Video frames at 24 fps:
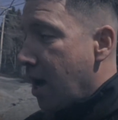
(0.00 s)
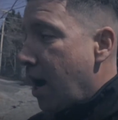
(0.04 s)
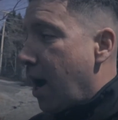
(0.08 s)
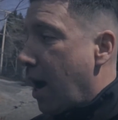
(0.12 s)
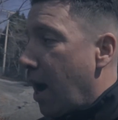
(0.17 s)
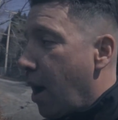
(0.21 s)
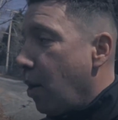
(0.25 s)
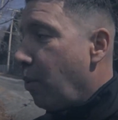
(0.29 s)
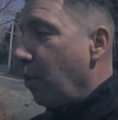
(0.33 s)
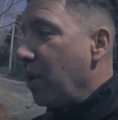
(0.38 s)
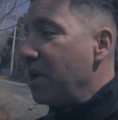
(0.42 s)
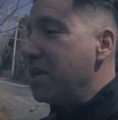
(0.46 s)

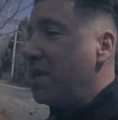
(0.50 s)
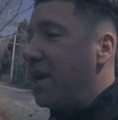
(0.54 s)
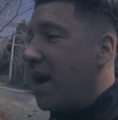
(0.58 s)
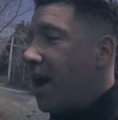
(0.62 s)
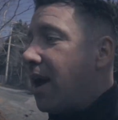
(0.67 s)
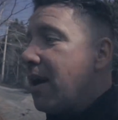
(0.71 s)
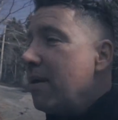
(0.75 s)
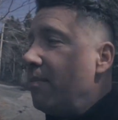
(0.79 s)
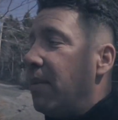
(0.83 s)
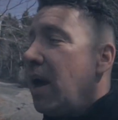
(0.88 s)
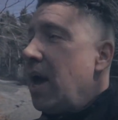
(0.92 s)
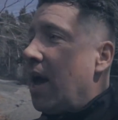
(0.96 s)
Uh, one
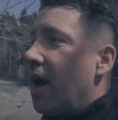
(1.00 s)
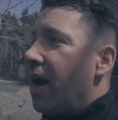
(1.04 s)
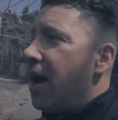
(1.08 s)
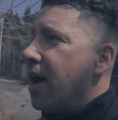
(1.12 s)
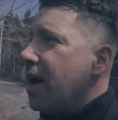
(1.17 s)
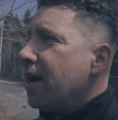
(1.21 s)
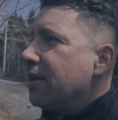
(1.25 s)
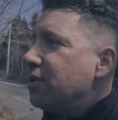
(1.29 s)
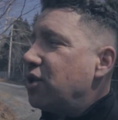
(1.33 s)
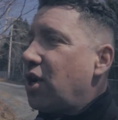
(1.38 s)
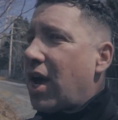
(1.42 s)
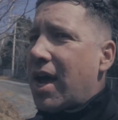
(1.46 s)
time,
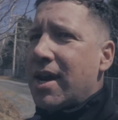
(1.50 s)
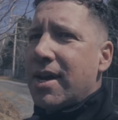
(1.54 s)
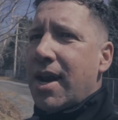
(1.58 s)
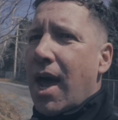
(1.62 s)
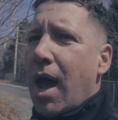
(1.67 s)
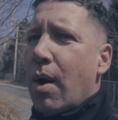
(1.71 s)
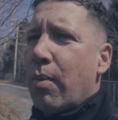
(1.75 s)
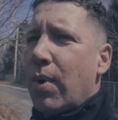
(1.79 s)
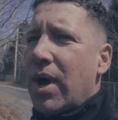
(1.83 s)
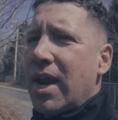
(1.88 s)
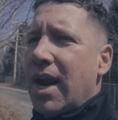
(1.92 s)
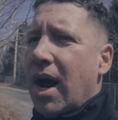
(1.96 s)
uh, Chad and
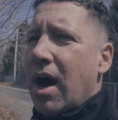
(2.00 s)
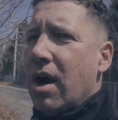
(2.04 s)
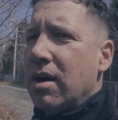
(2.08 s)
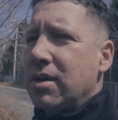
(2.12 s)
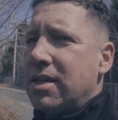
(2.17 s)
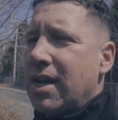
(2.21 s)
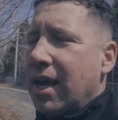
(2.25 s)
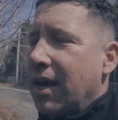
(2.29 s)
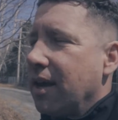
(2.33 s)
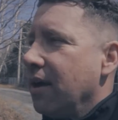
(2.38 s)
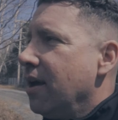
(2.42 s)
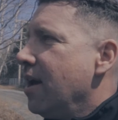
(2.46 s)
I went
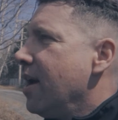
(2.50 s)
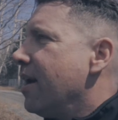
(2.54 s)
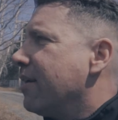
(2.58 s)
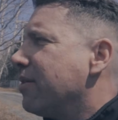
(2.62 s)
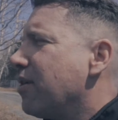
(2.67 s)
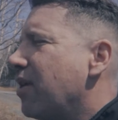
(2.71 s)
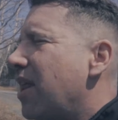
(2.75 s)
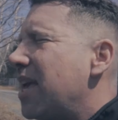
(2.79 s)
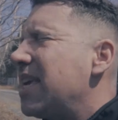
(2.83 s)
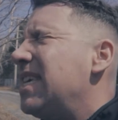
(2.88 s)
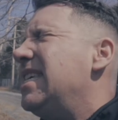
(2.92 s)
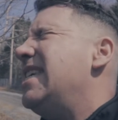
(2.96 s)
hunting, and
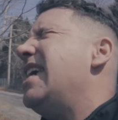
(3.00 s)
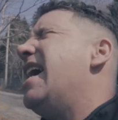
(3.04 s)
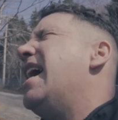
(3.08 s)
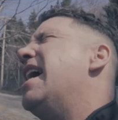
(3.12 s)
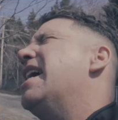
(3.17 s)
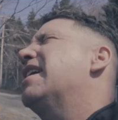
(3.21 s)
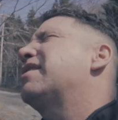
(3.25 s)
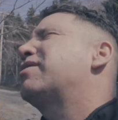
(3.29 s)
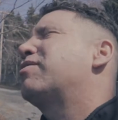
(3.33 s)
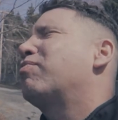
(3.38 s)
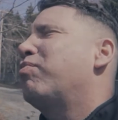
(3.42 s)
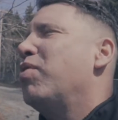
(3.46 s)
they're like,
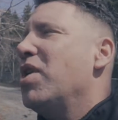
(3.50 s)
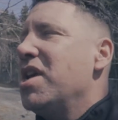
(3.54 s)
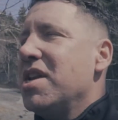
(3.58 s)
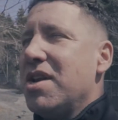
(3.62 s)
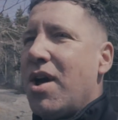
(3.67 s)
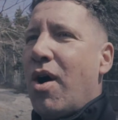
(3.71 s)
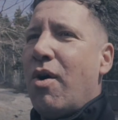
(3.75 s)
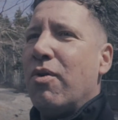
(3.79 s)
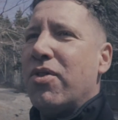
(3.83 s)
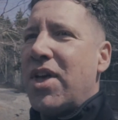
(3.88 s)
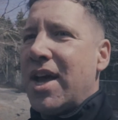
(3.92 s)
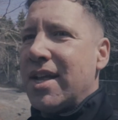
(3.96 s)
Yes, we
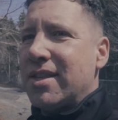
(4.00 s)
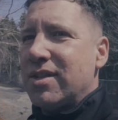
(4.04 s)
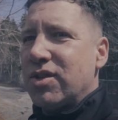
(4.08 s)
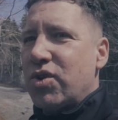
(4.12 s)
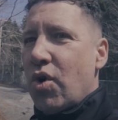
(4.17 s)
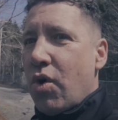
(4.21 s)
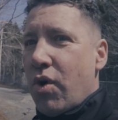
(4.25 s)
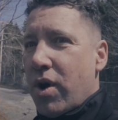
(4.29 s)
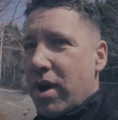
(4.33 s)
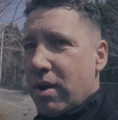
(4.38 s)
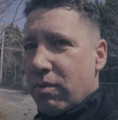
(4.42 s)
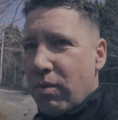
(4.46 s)
know that
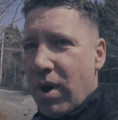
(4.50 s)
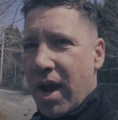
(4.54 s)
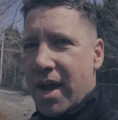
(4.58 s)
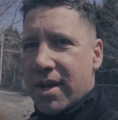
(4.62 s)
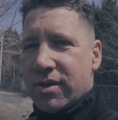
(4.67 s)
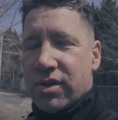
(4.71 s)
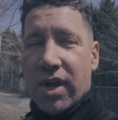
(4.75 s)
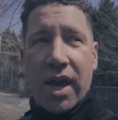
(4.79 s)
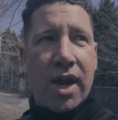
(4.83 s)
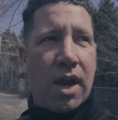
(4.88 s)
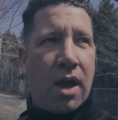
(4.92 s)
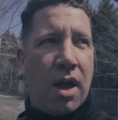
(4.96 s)
story. And
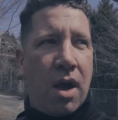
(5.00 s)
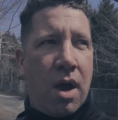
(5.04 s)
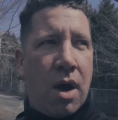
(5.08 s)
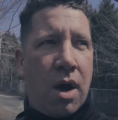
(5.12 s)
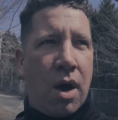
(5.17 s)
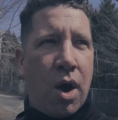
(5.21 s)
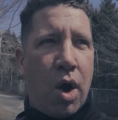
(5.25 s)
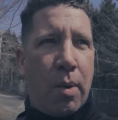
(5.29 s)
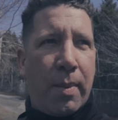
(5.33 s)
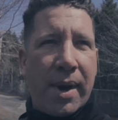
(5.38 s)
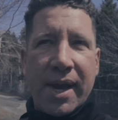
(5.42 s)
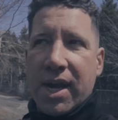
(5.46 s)
Ryan's like,
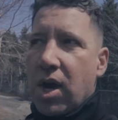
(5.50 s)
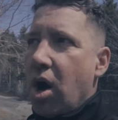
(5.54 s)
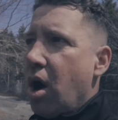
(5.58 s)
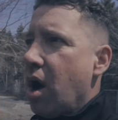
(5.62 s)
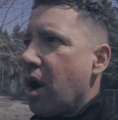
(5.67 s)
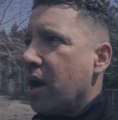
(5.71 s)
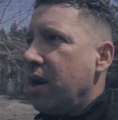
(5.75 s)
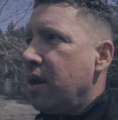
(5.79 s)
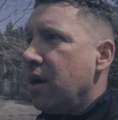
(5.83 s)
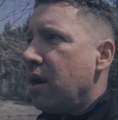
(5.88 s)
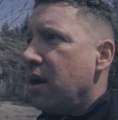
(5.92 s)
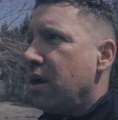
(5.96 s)
Oh my
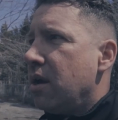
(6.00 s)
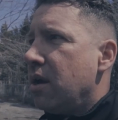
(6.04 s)
God,